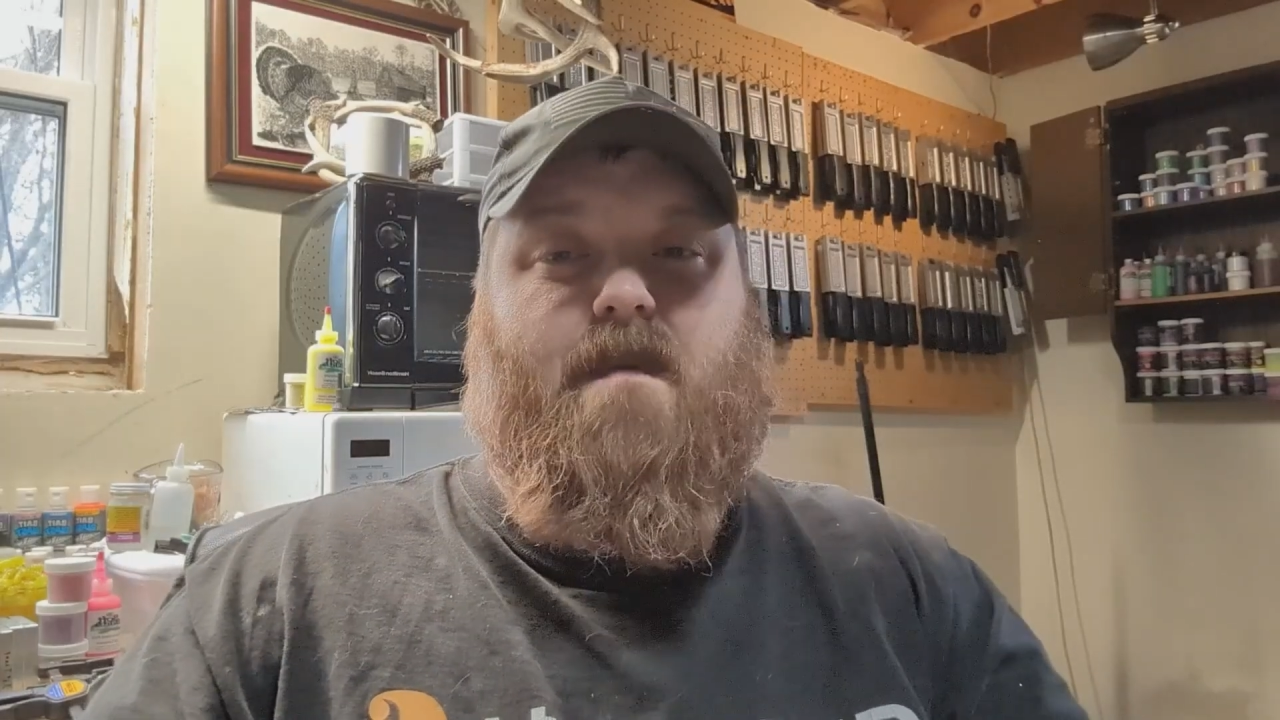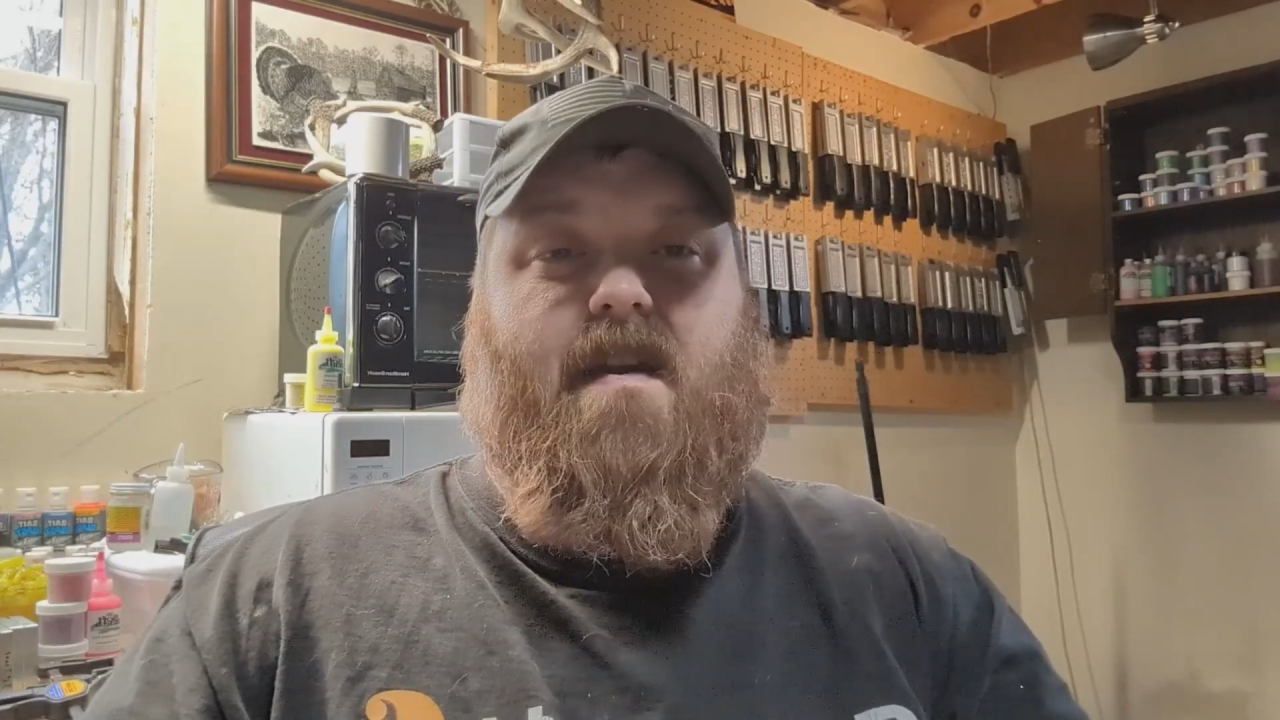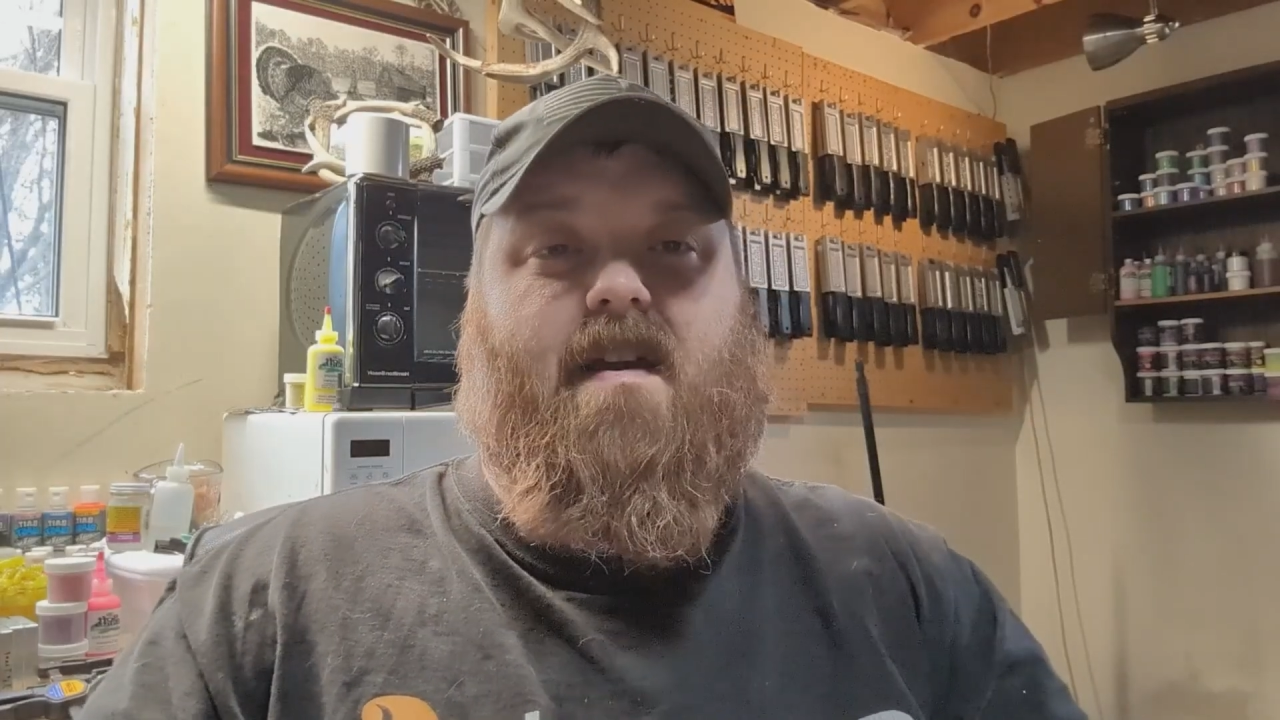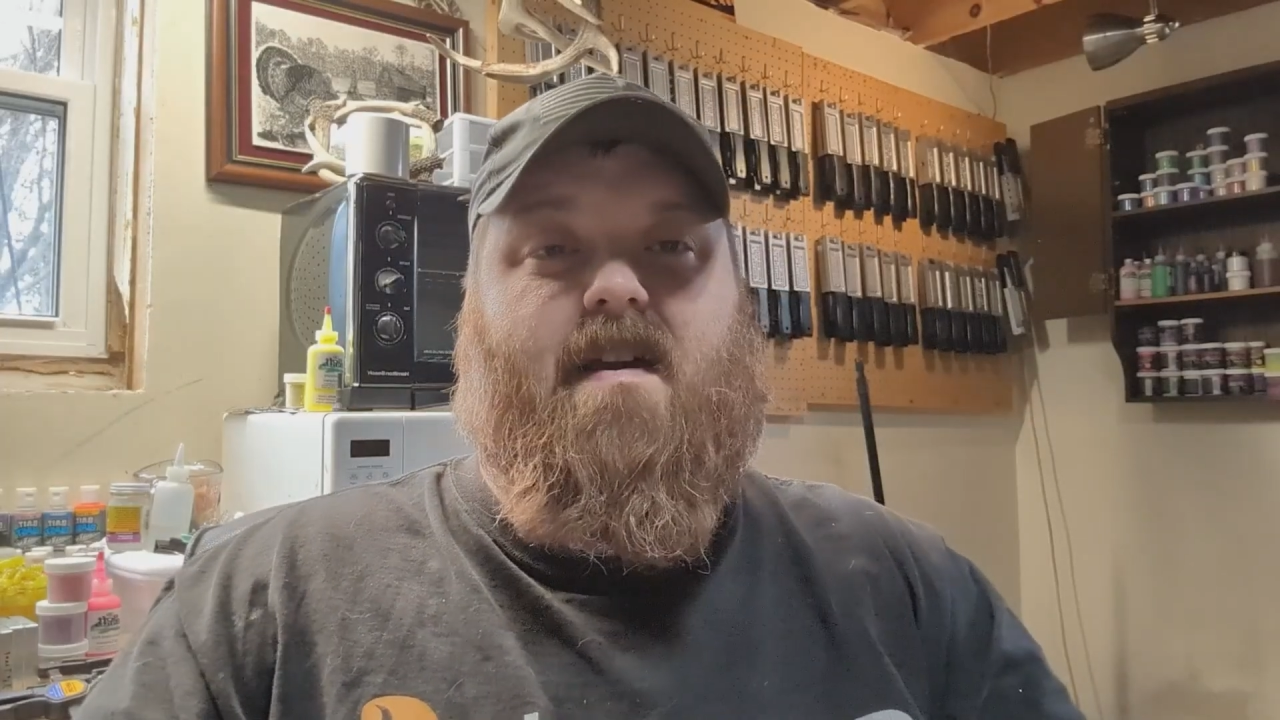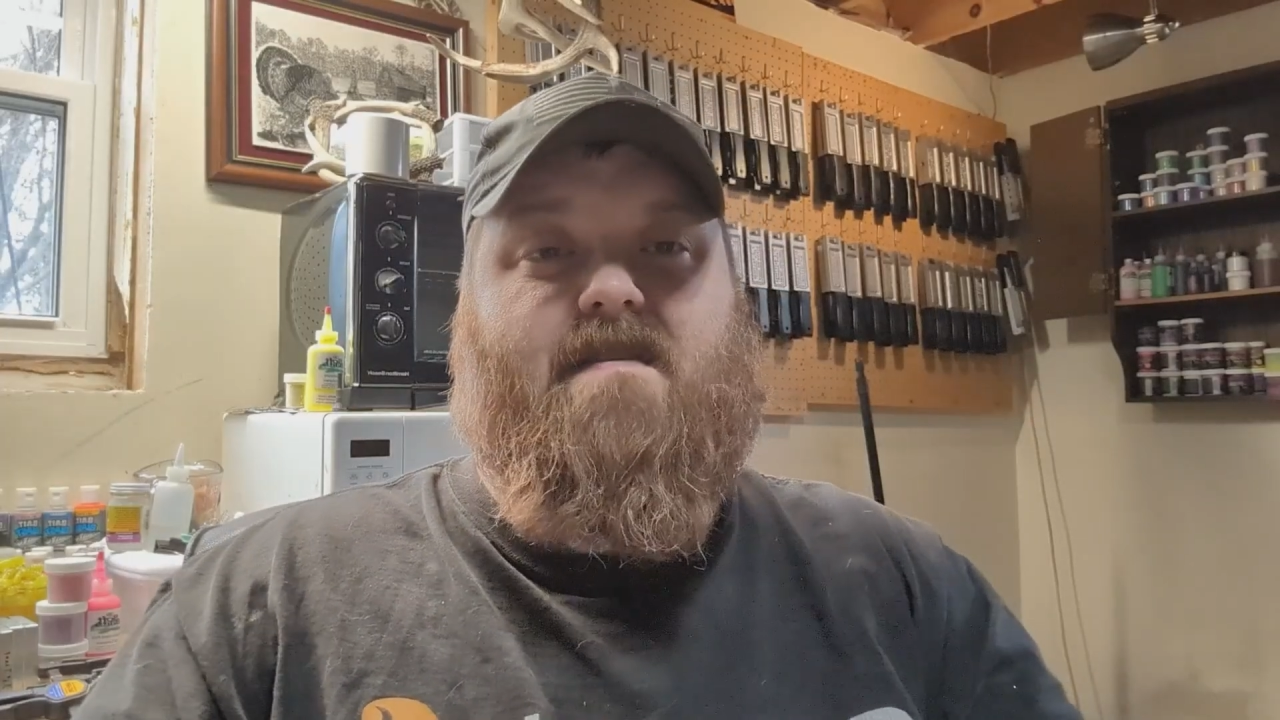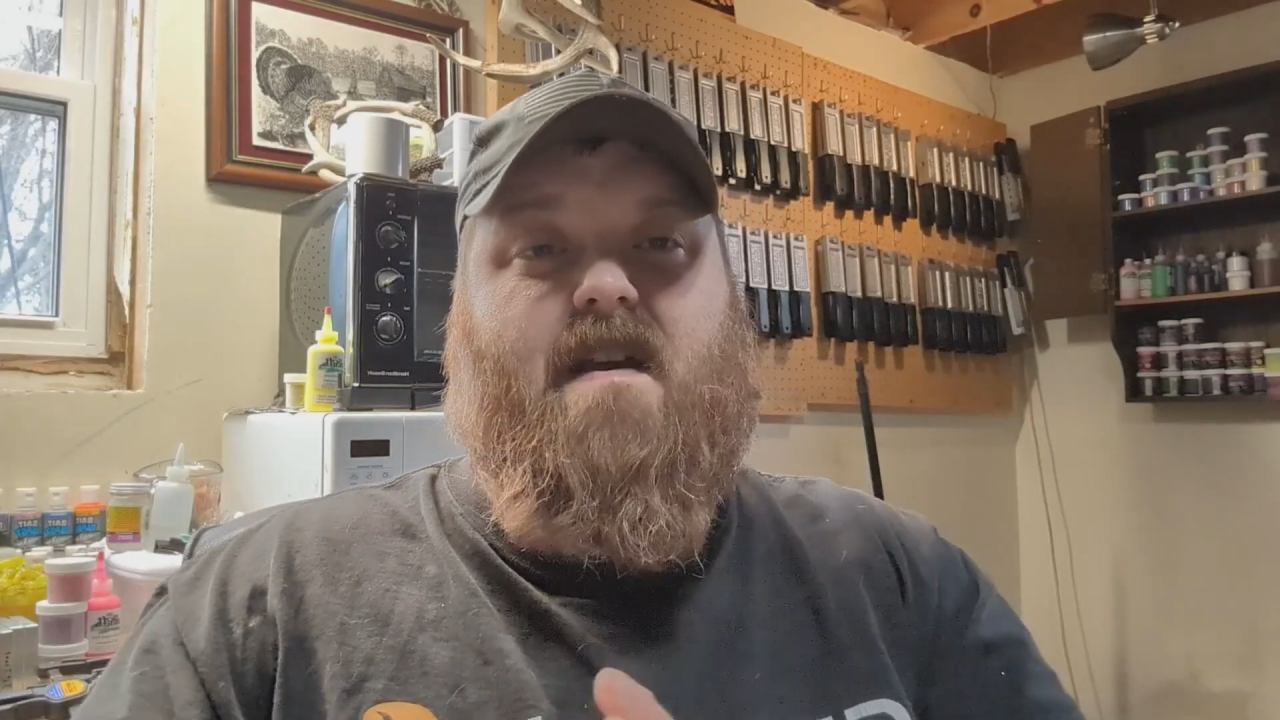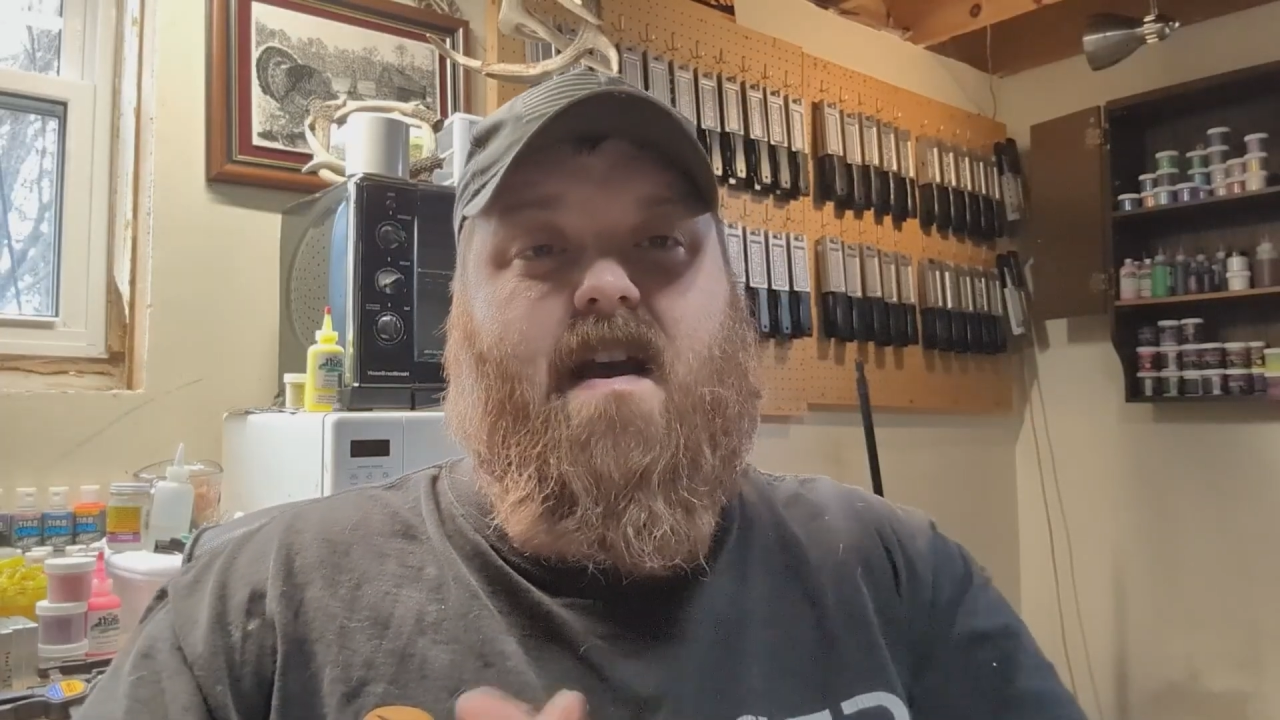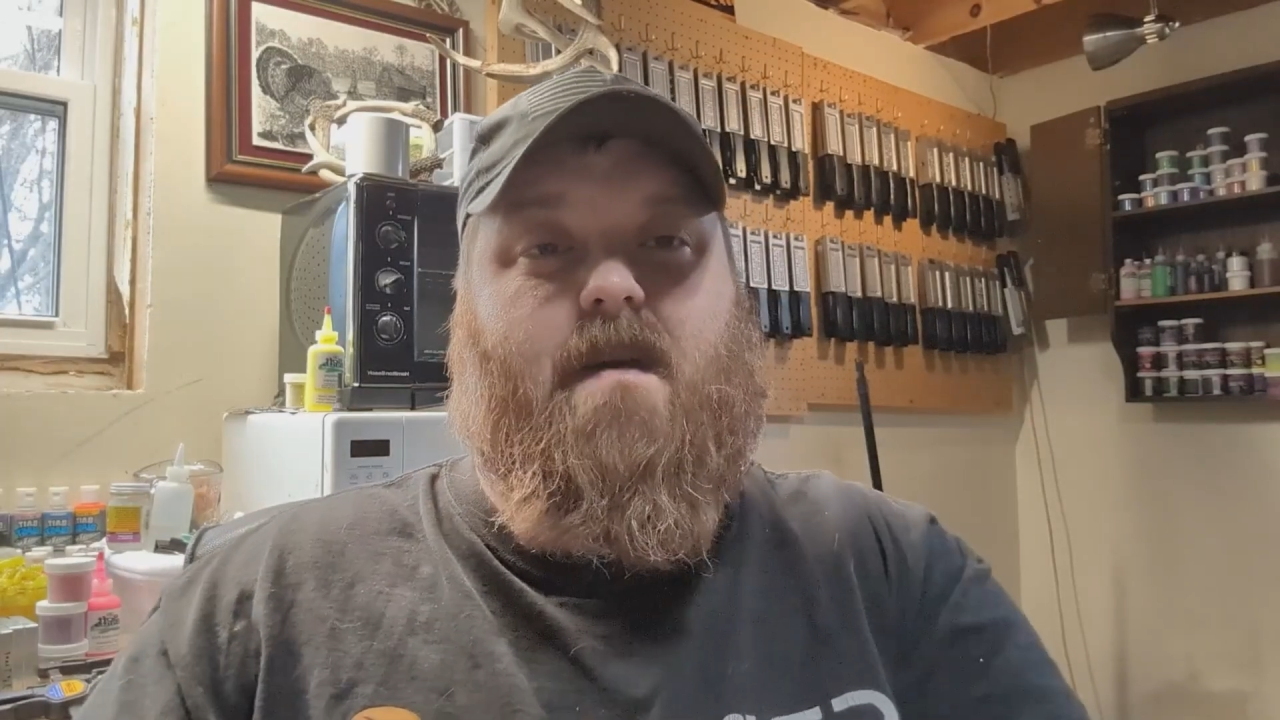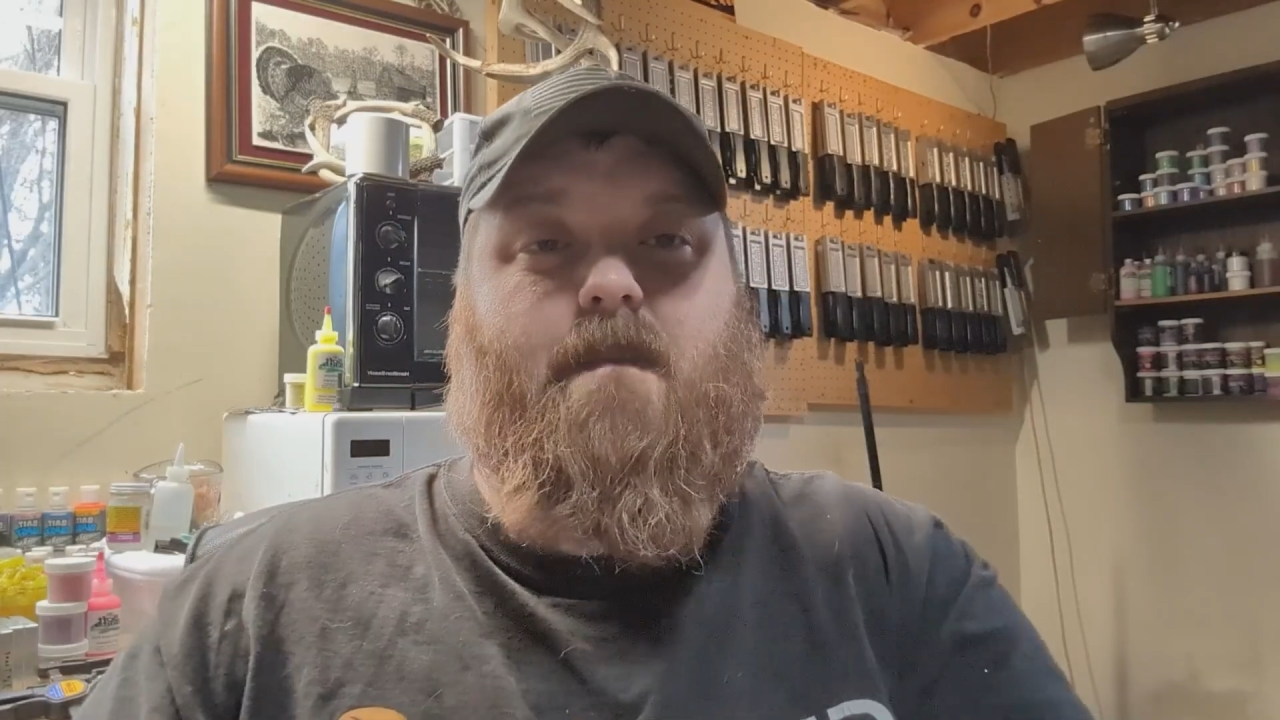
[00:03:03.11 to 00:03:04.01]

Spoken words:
because I